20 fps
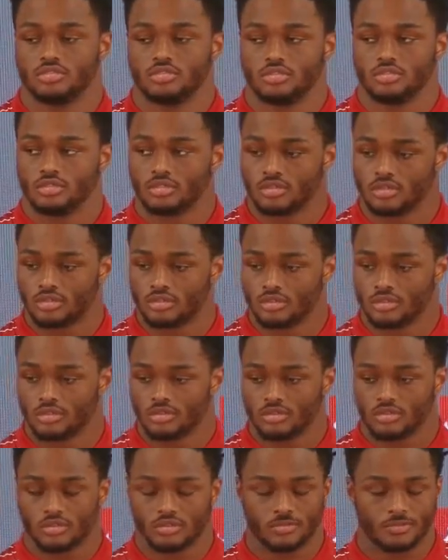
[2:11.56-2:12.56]

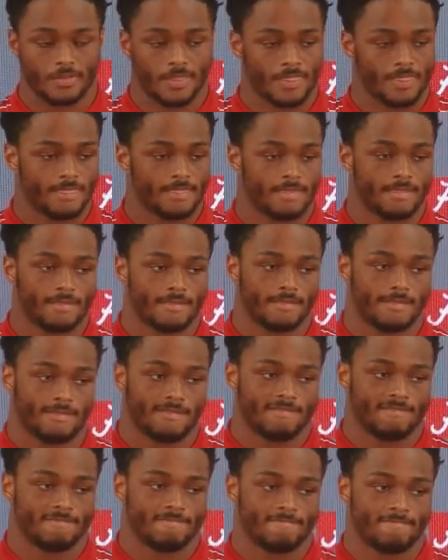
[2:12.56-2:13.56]

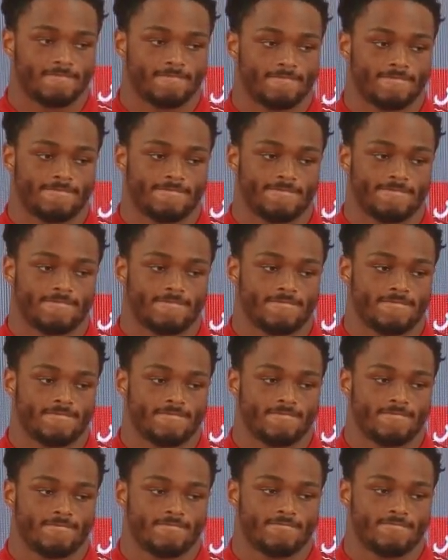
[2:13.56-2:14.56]

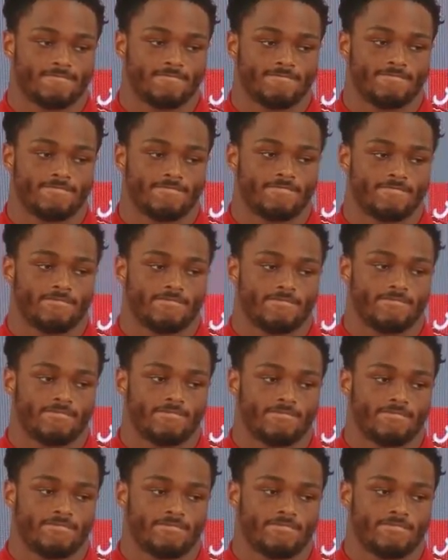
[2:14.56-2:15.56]

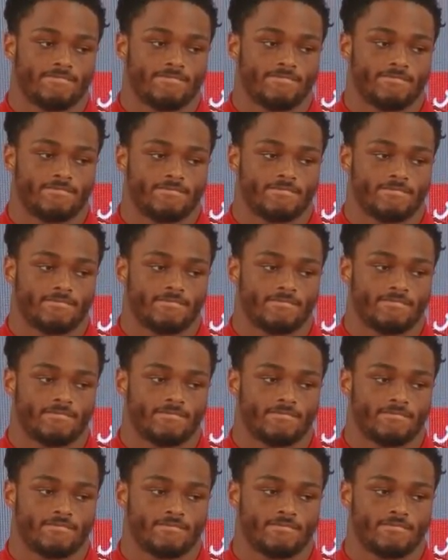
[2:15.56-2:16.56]

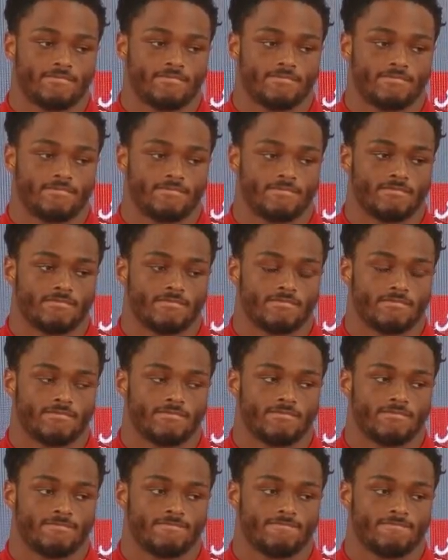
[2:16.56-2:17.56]

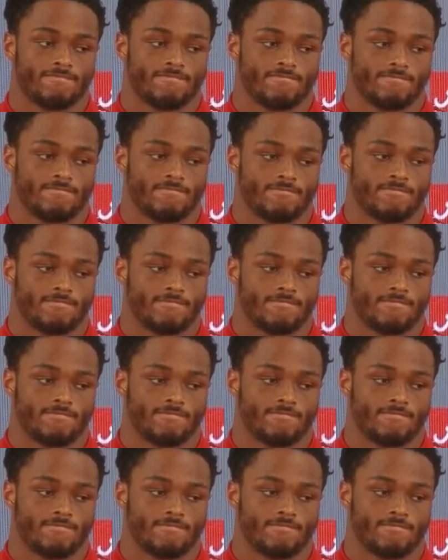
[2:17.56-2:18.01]
(no one is talking)